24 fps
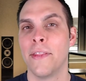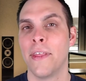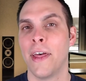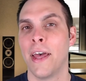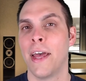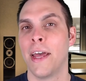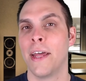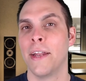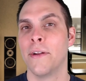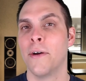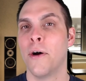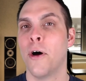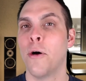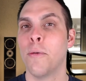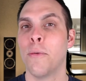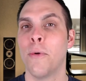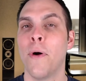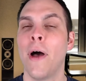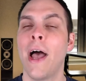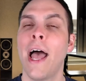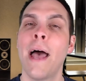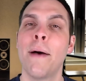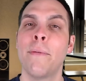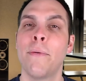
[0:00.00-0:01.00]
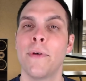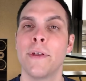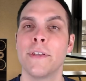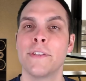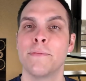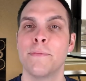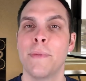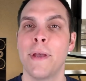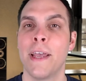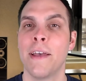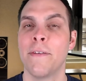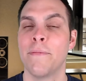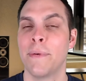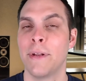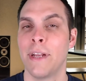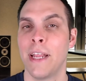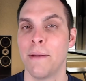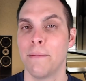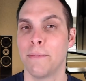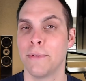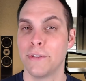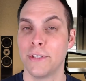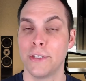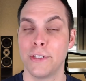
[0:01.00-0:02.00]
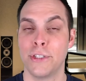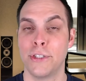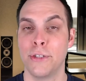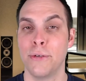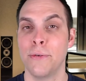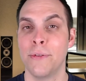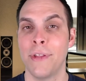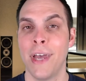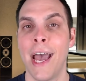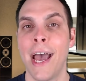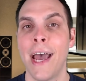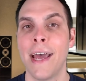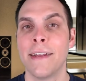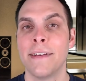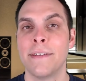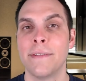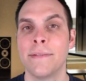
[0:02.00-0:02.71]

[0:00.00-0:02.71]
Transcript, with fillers: than Homo habilis may have been able to do that.